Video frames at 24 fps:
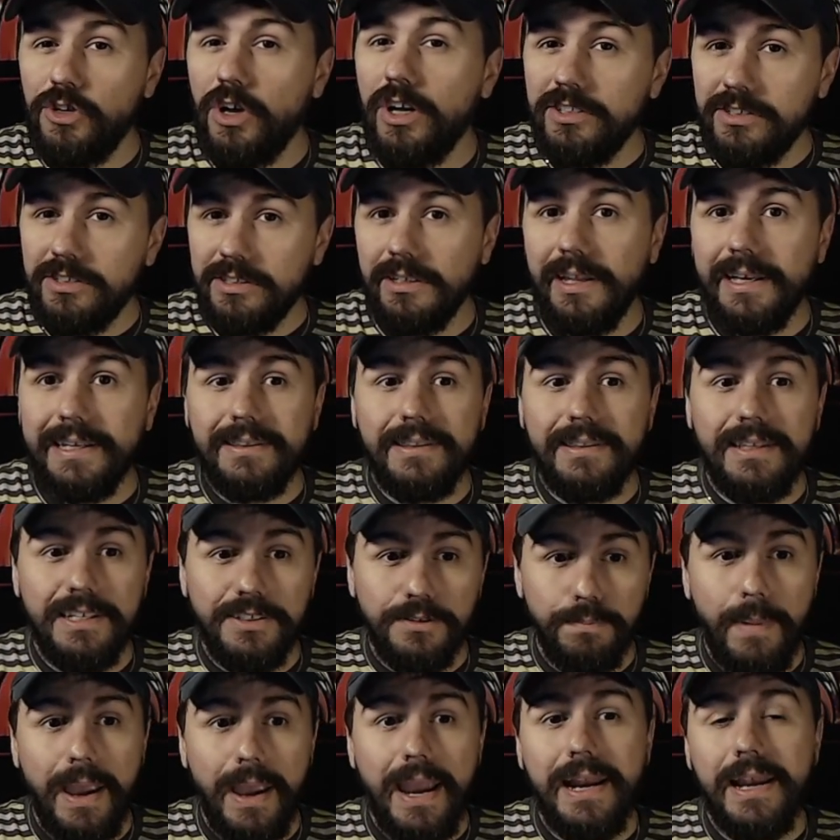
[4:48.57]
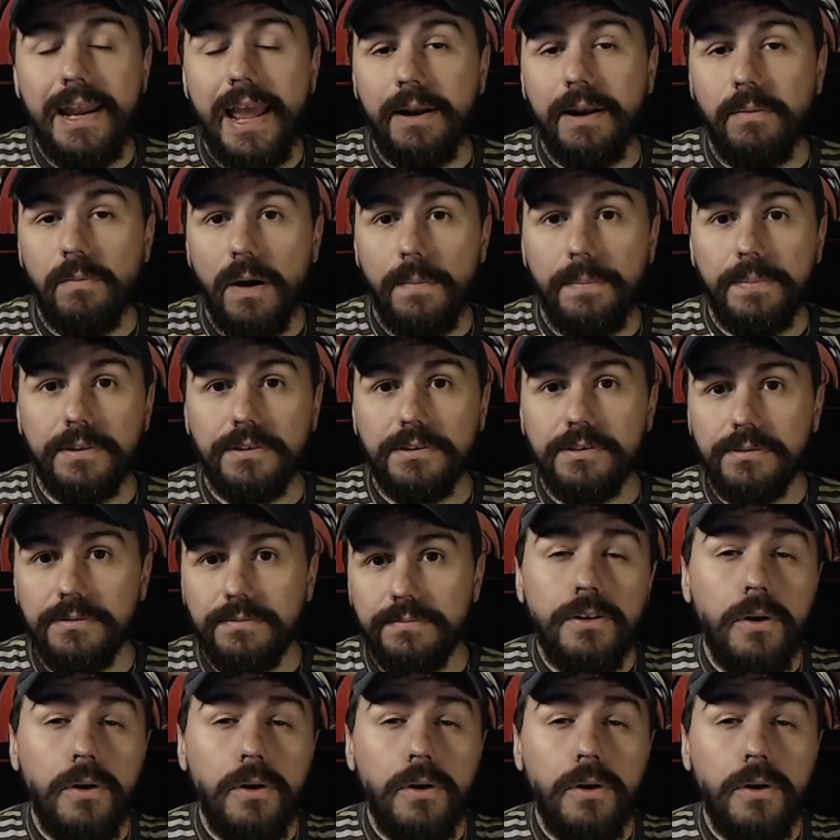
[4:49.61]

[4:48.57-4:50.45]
just like these main hand weapons.